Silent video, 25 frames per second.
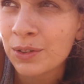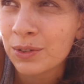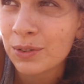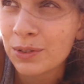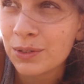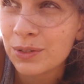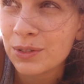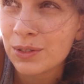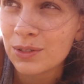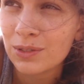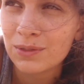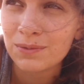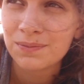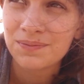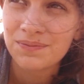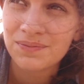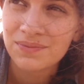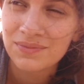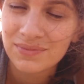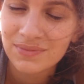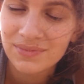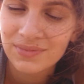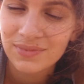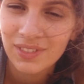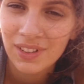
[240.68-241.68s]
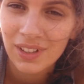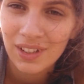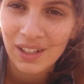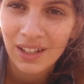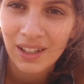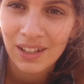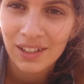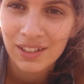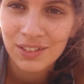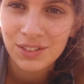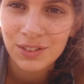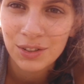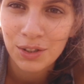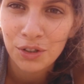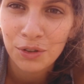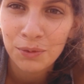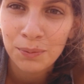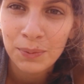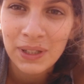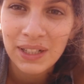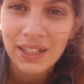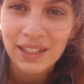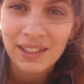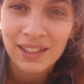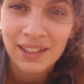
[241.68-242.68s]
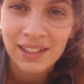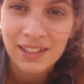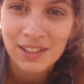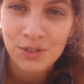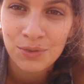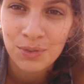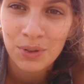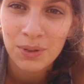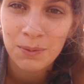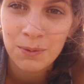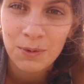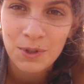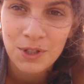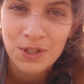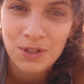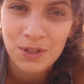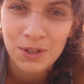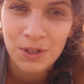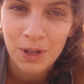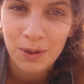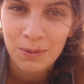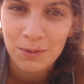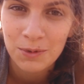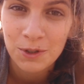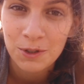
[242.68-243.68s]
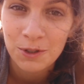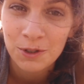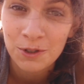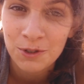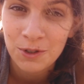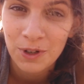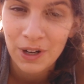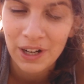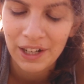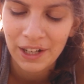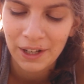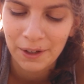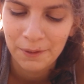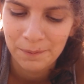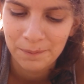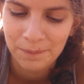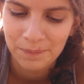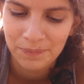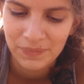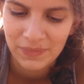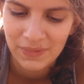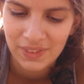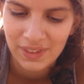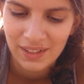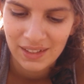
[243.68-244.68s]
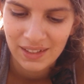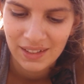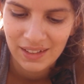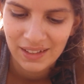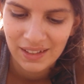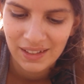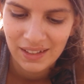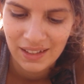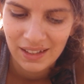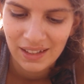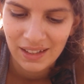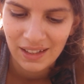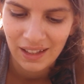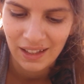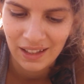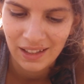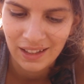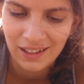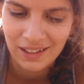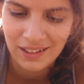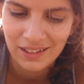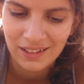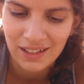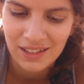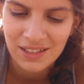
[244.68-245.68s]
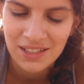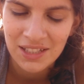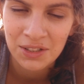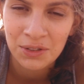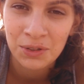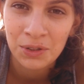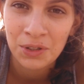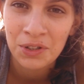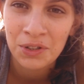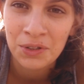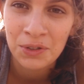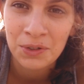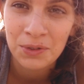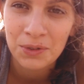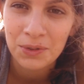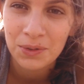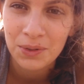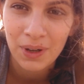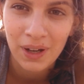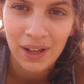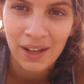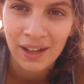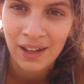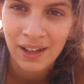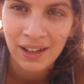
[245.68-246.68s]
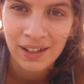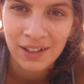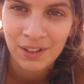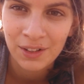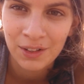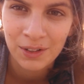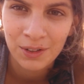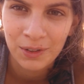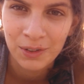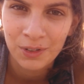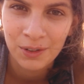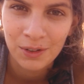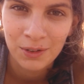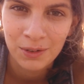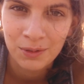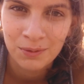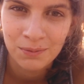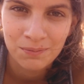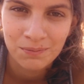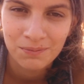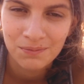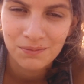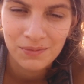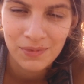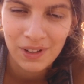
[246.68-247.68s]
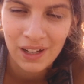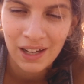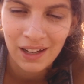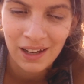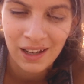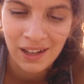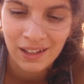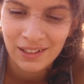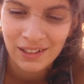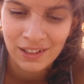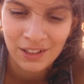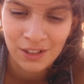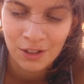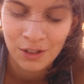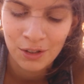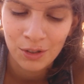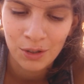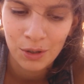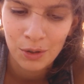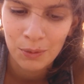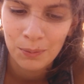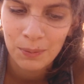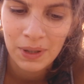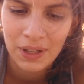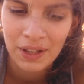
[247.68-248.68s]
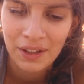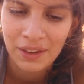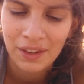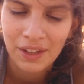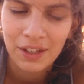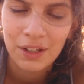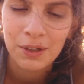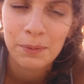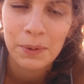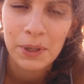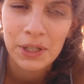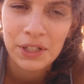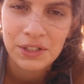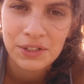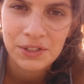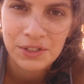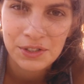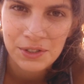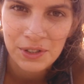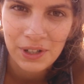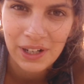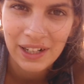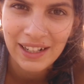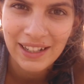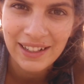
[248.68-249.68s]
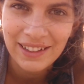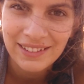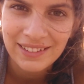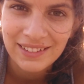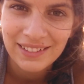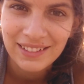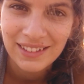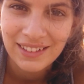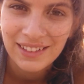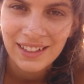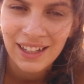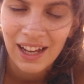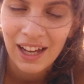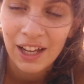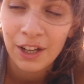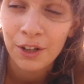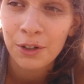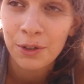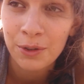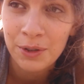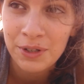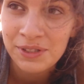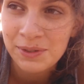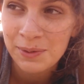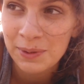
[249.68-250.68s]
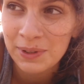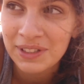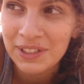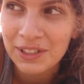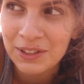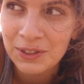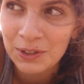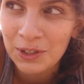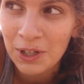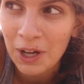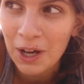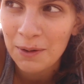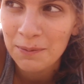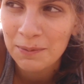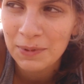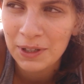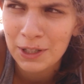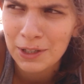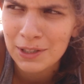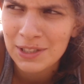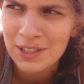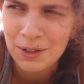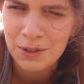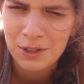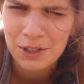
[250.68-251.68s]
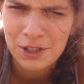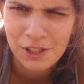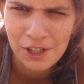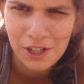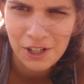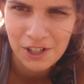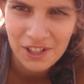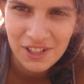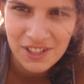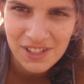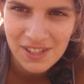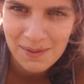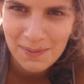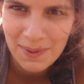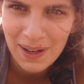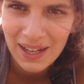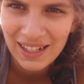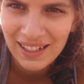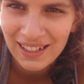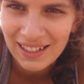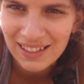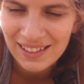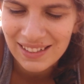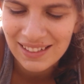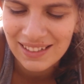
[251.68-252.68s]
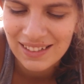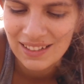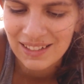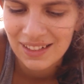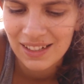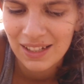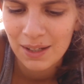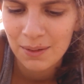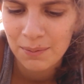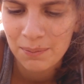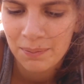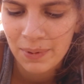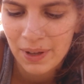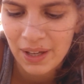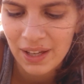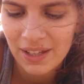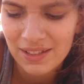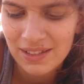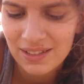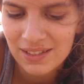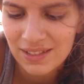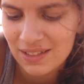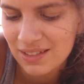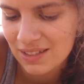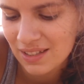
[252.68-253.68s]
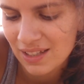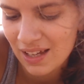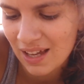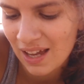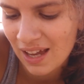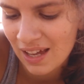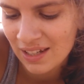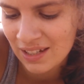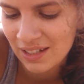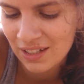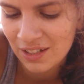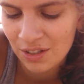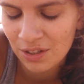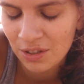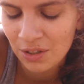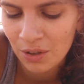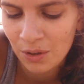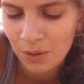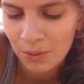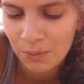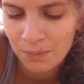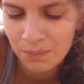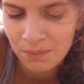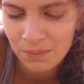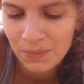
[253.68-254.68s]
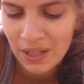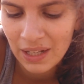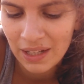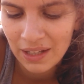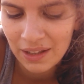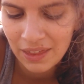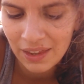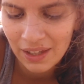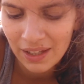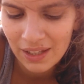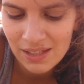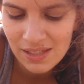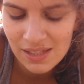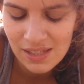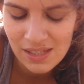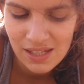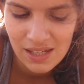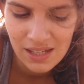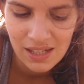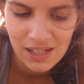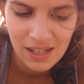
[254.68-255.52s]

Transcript: who told me that his dream was to come to Australia. And as I told you, I didn't know anything about Australia. I always wanted to come because I was curious about it, but I didn't know many things.